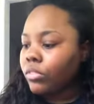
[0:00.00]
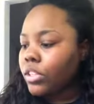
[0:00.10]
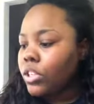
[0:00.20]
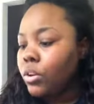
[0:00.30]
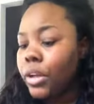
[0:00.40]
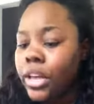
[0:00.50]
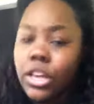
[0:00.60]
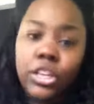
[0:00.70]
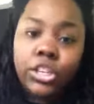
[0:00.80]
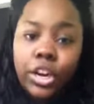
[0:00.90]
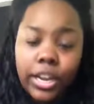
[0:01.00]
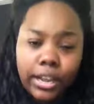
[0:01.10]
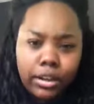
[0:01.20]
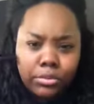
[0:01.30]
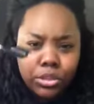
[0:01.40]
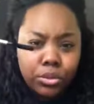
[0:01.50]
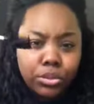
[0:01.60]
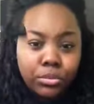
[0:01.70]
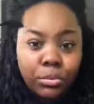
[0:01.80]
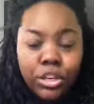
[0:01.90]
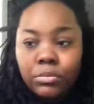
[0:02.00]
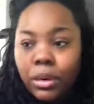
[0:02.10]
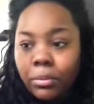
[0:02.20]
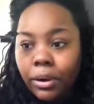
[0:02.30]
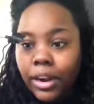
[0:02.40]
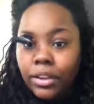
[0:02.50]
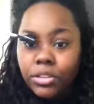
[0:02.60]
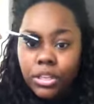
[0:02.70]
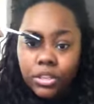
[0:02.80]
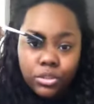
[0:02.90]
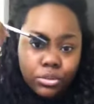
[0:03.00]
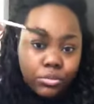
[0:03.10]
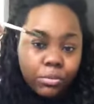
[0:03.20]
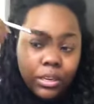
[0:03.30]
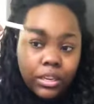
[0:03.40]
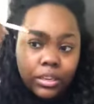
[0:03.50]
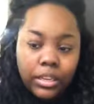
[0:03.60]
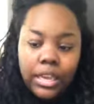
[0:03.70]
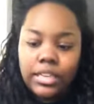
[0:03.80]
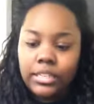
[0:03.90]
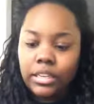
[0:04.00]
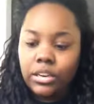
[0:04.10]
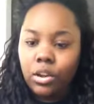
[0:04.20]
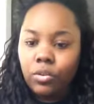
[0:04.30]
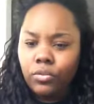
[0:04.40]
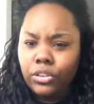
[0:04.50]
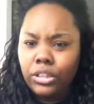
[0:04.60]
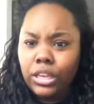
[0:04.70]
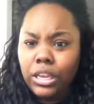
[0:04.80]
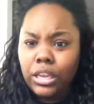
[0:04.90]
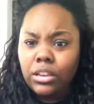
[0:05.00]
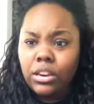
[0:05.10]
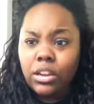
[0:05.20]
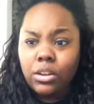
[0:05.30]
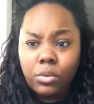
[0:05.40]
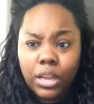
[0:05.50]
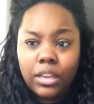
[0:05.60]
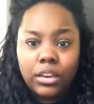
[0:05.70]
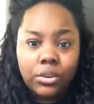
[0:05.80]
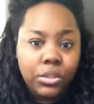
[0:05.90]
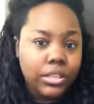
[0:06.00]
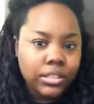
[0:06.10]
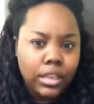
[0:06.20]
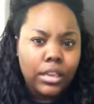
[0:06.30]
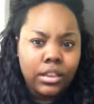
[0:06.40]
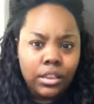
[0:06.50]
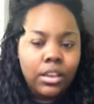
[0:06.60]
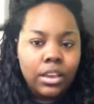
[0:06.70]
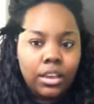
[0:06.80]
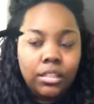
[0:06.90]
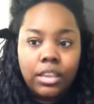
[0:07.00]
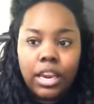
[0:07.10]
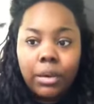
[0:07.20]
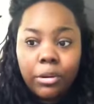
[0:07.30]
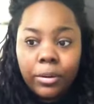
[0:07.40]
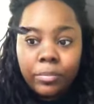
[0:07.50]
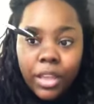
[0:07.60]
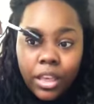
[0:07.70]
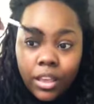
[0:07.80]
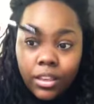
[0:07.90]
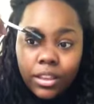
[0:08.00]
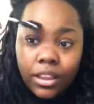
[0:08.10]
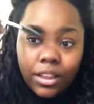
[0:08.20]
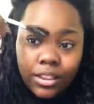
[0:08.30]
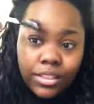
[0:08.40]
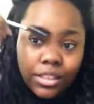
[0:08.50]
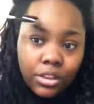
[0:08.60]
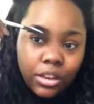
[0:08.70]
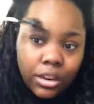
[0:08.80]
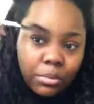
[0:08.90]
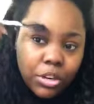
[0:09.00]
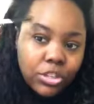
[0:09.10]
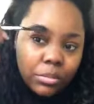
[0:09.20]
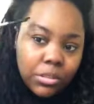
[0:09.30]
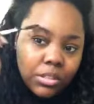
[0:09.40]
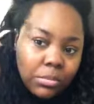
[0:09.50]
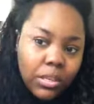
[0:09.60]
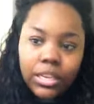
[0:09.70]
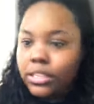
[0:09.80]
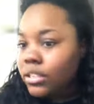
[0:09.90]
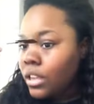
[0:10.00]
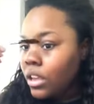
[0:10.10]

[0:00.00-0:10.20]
So starting out, I'm just going to brush my brows into place, and hopefully, you know, I can do this like in the camera. So you're going to brush them into place.